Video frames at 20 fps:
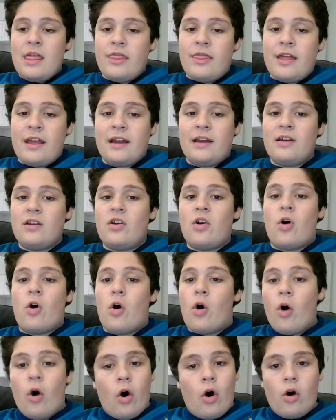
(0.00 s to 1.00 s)
They could
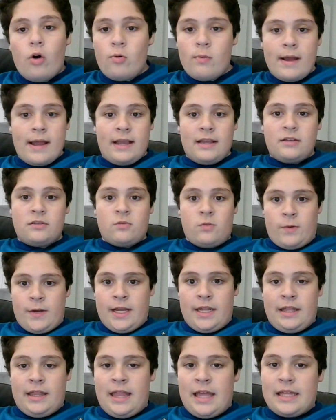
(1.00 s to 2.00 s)
always
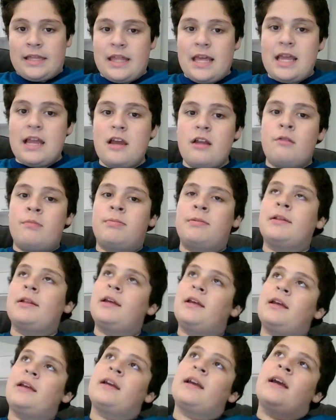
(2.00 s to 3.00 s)
win. Like, they could
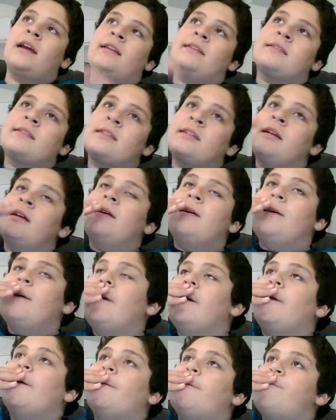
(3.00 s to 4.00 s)
play against
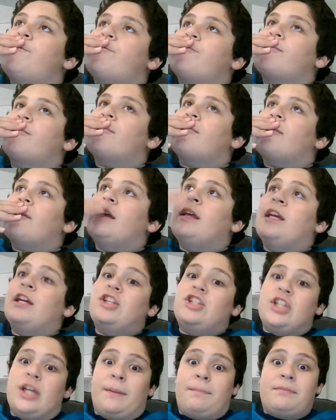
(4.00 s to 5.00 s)

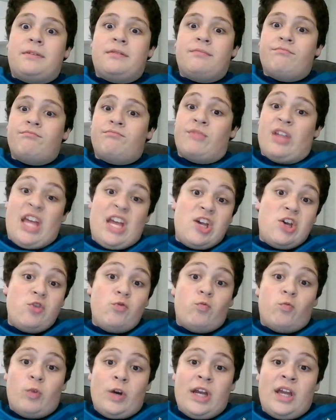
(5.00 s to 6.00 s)
Egypt. They
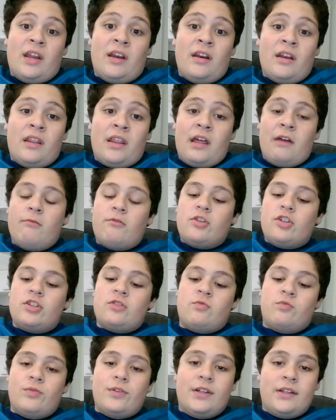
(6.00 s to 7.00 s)
can win. They were
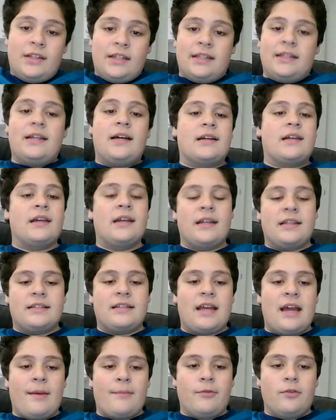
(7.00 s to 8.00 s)
just really unlucky against
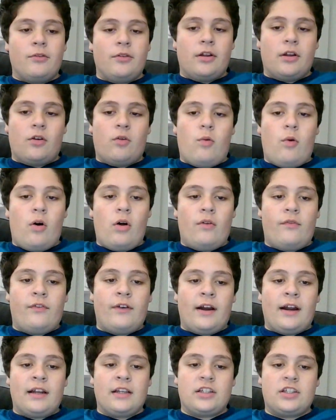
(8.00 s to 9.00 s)
Cameroon
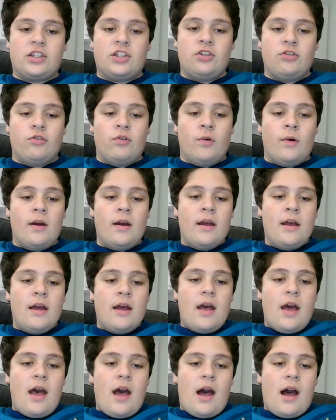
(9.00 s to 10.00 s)
qualifiers to
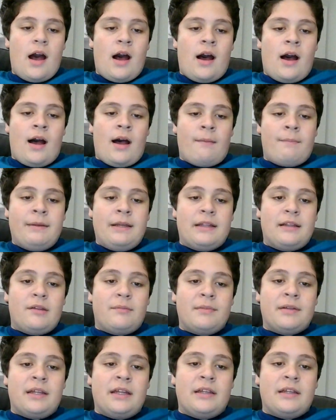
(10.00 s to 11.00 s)
be
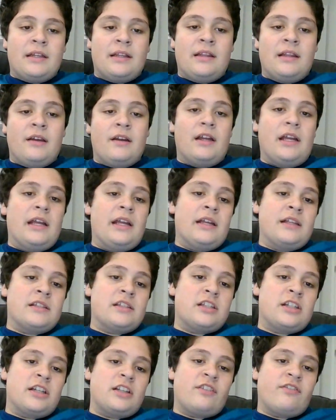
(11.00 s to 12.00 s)
eliminated in
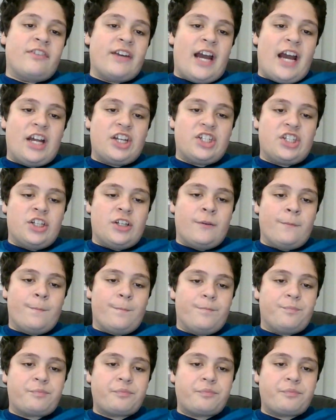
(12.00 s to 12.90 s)
such fashion.